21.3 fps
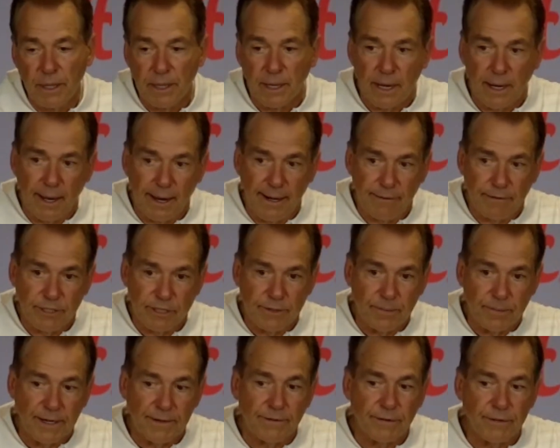Got a lot of
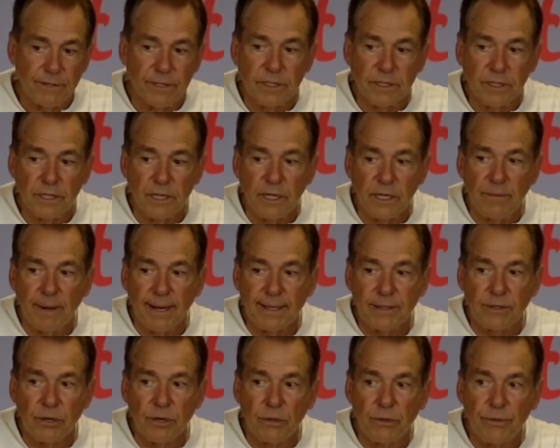respect for this team. I
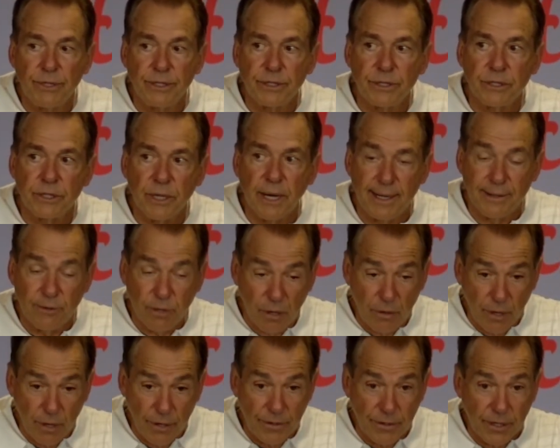told
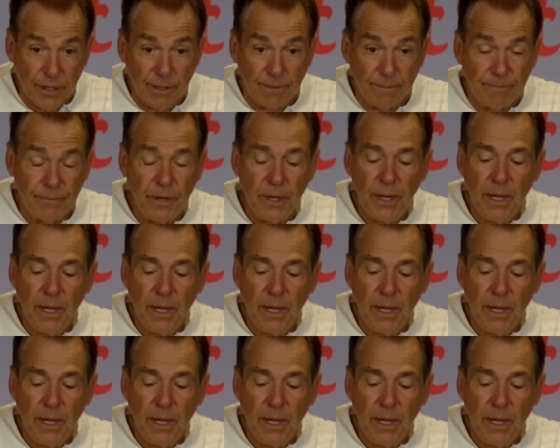our team,